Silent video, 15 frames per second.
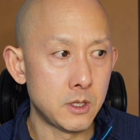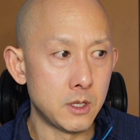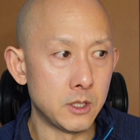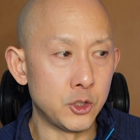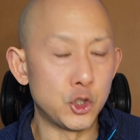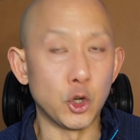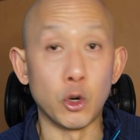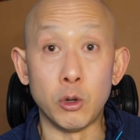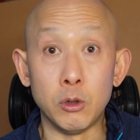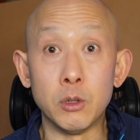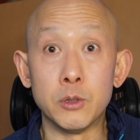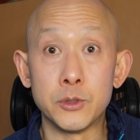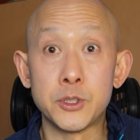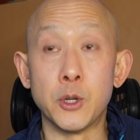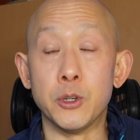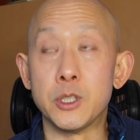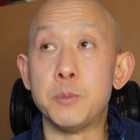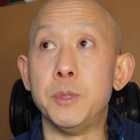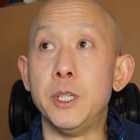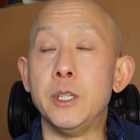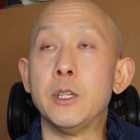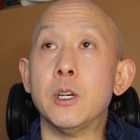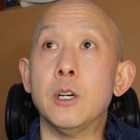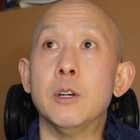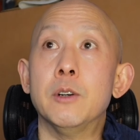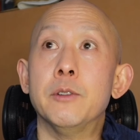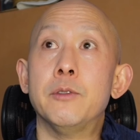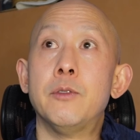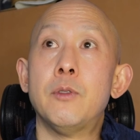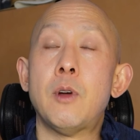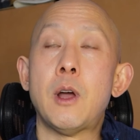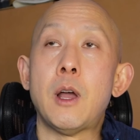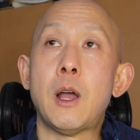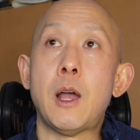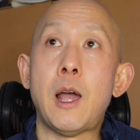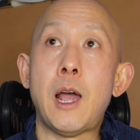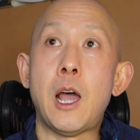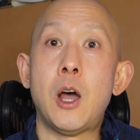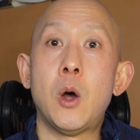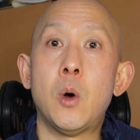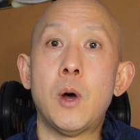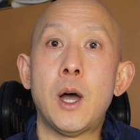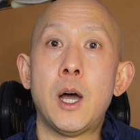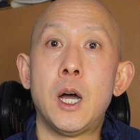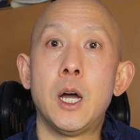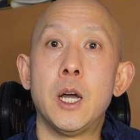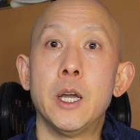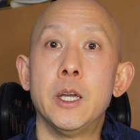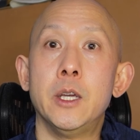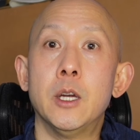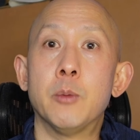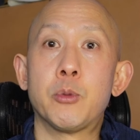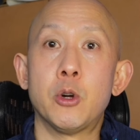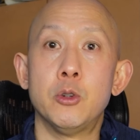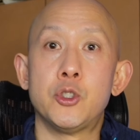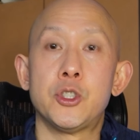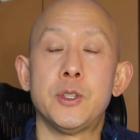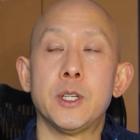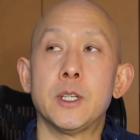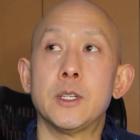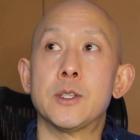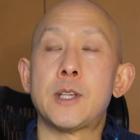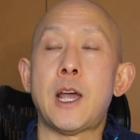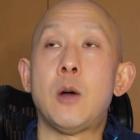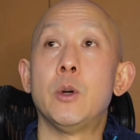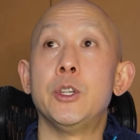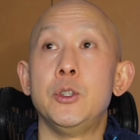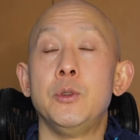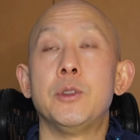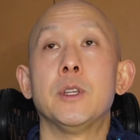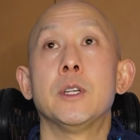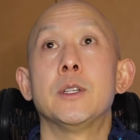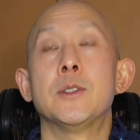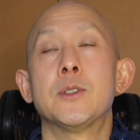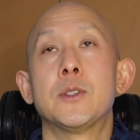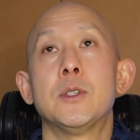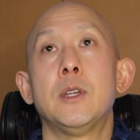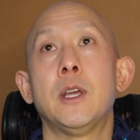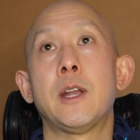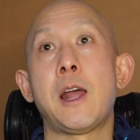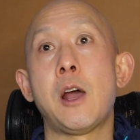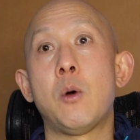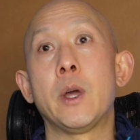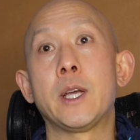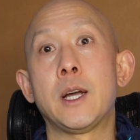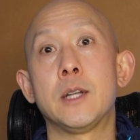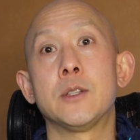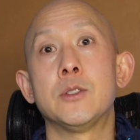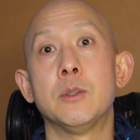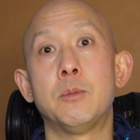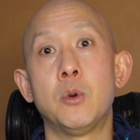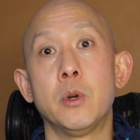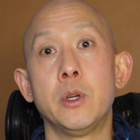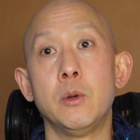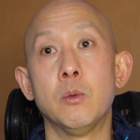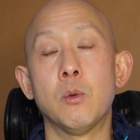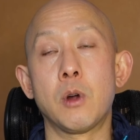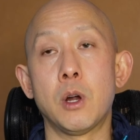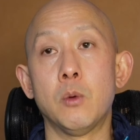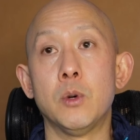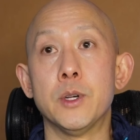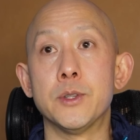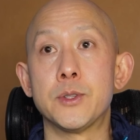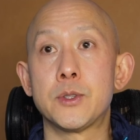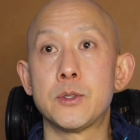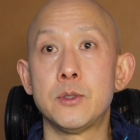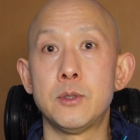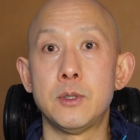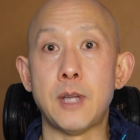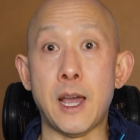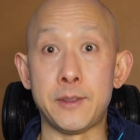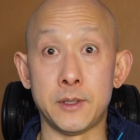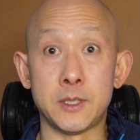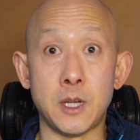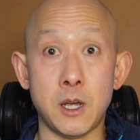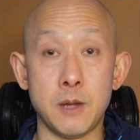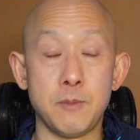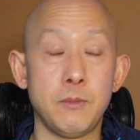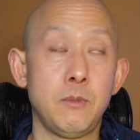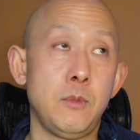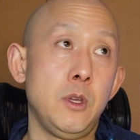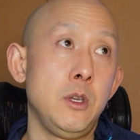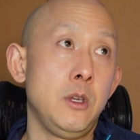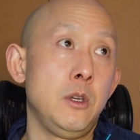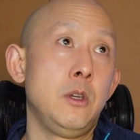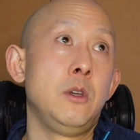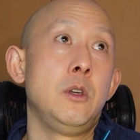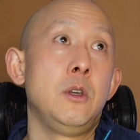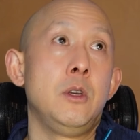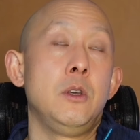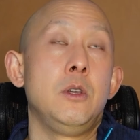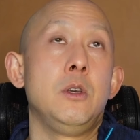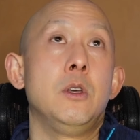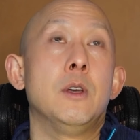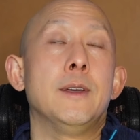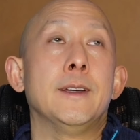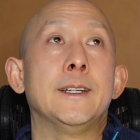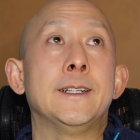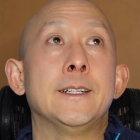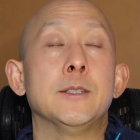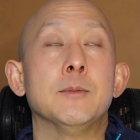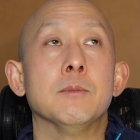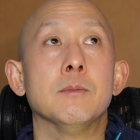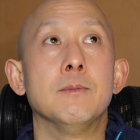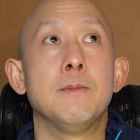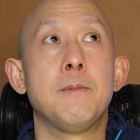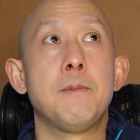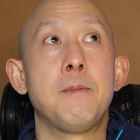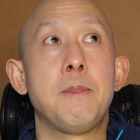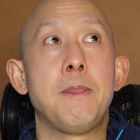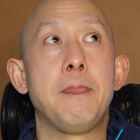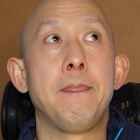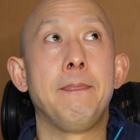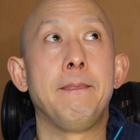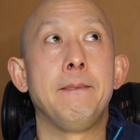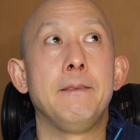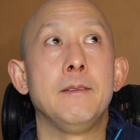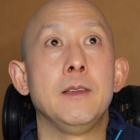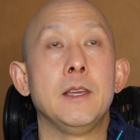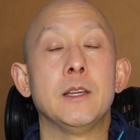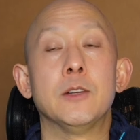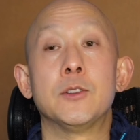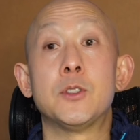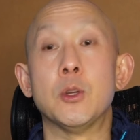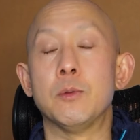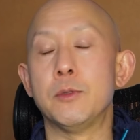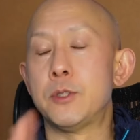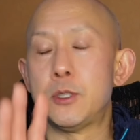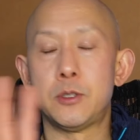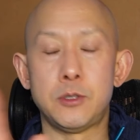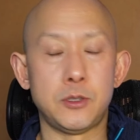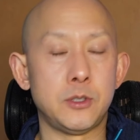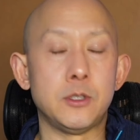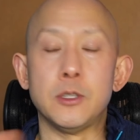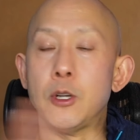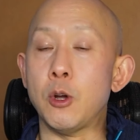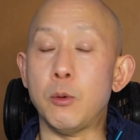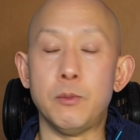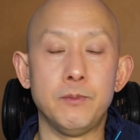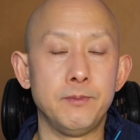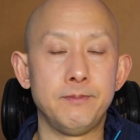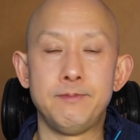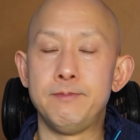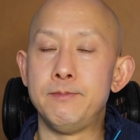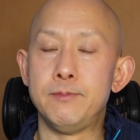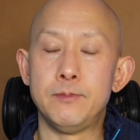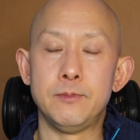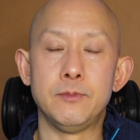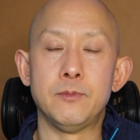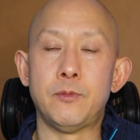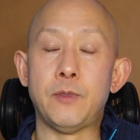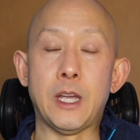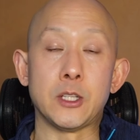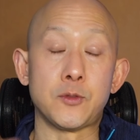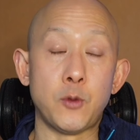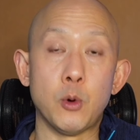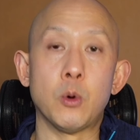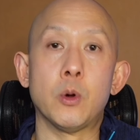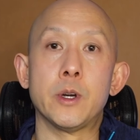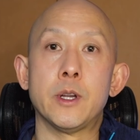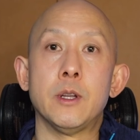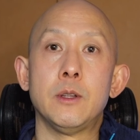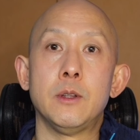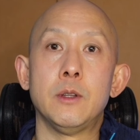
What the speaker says: a journal, so to speak, of how I approach things, how I do things, and how I got to the point where I was at the time. And so to go fast forward,